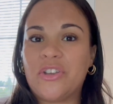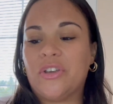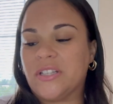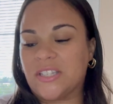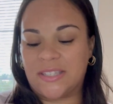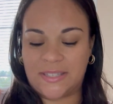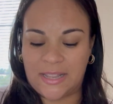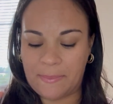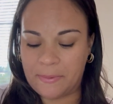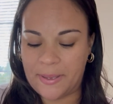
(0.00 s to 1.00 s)
you can just
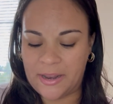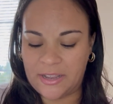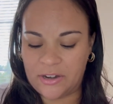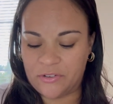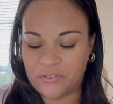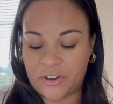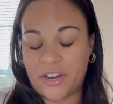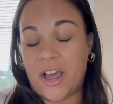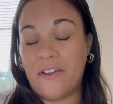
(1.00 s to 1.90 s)
slap a Band-Aid over it.